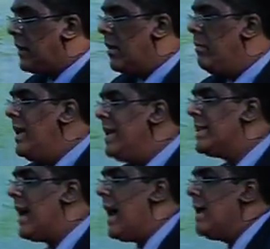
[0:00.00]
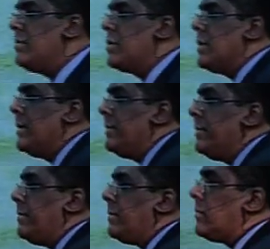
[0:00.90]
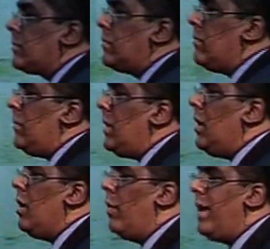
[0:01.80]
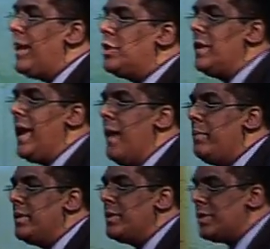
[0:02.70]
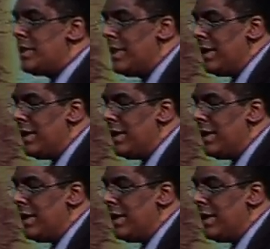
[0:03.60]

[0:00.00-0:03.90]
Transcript: many times, what actually happens